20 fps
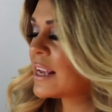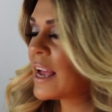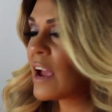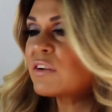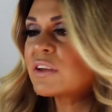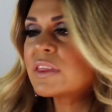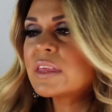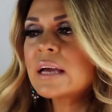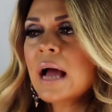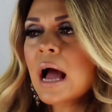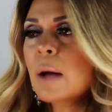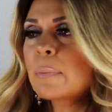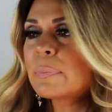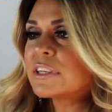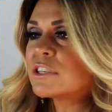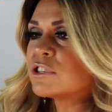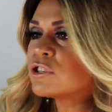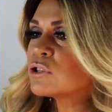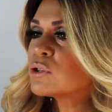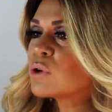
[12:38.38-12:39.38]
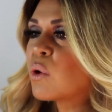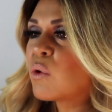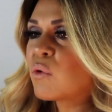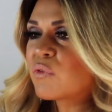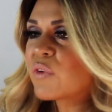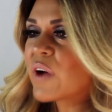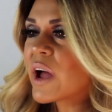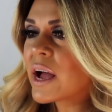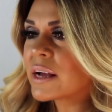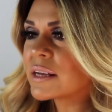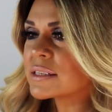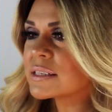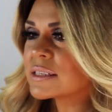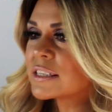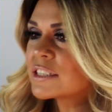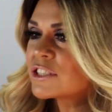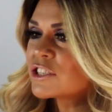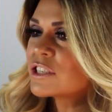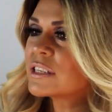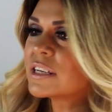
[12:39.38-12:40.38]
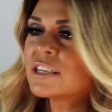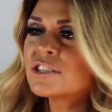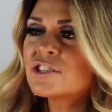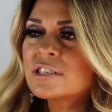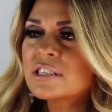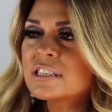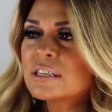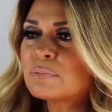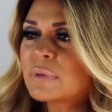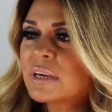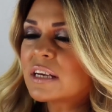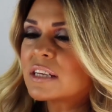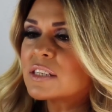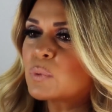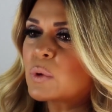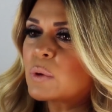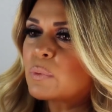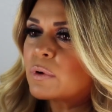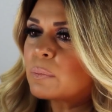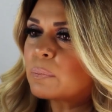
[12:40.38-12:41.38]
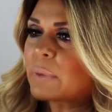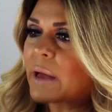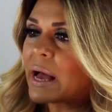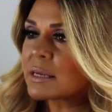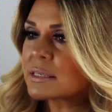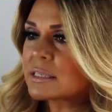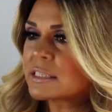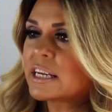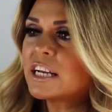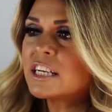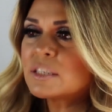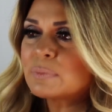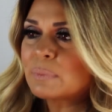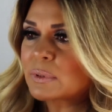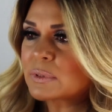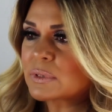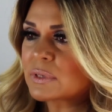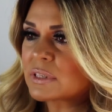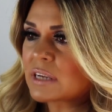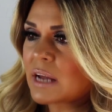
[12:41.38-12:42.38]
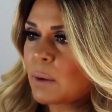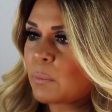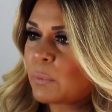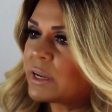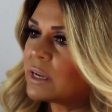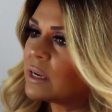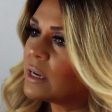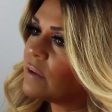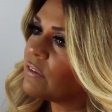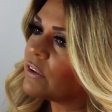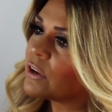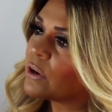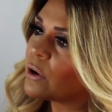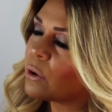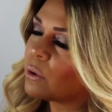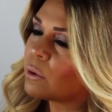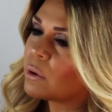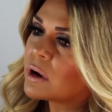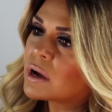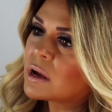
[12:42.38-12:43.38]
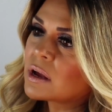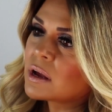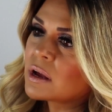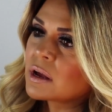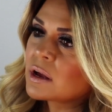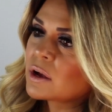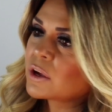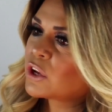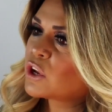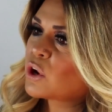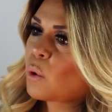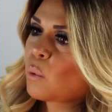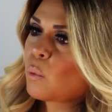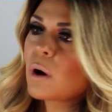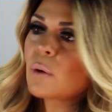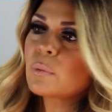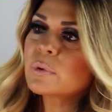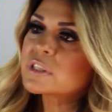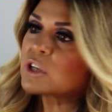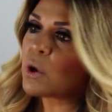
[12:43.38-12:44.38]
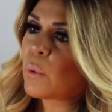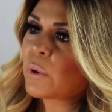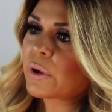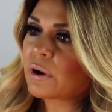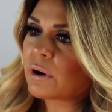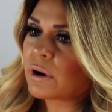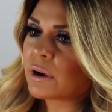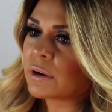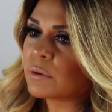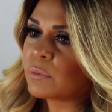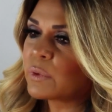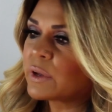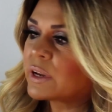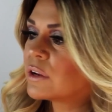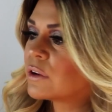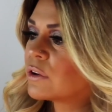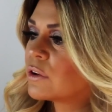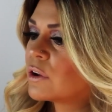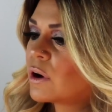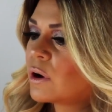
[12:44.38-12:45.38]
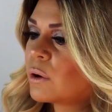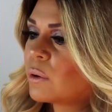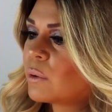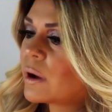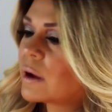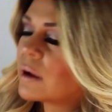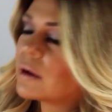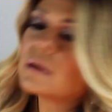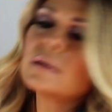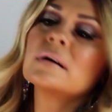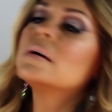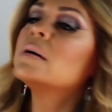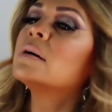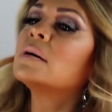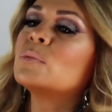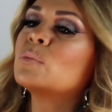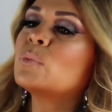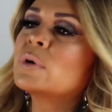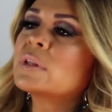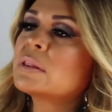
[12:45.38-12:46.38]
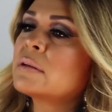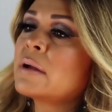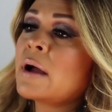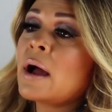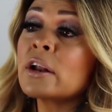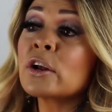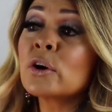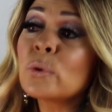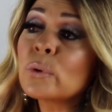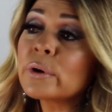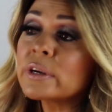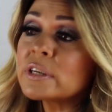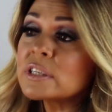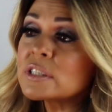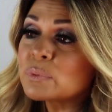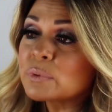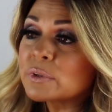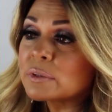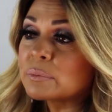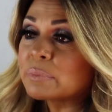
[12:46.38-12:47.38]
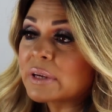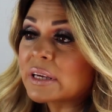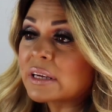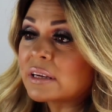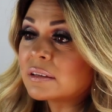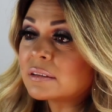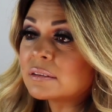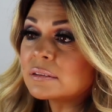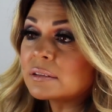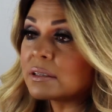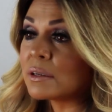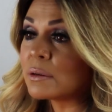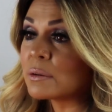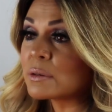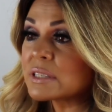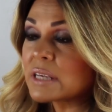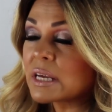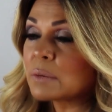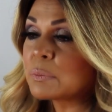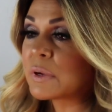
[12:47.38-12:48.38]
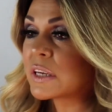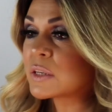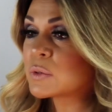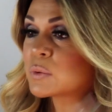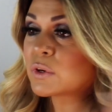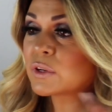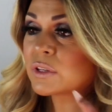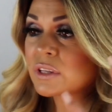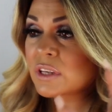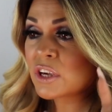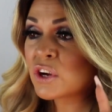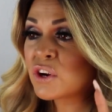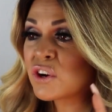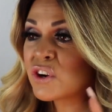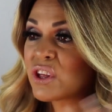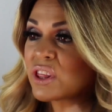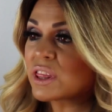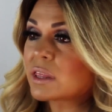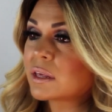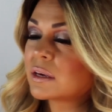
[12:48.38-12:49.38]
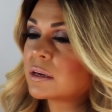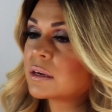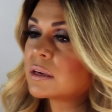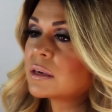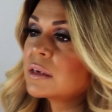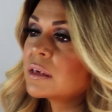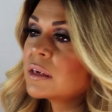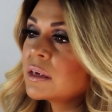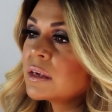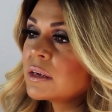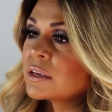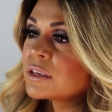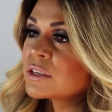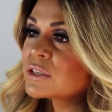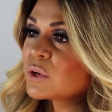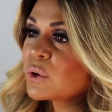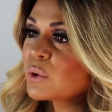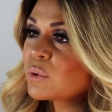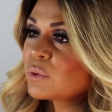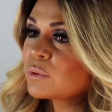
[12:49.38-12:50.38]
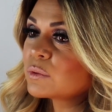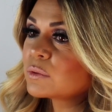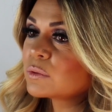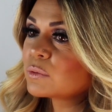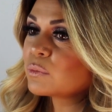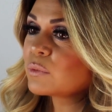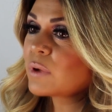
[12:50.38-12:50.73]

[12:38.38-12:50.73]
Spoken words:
Everything happened so fast. It just seemed, because we were backstage most of the time. We didn't even know what was going on. We didn't know what categories were being, said, because we couldn't hear anything. So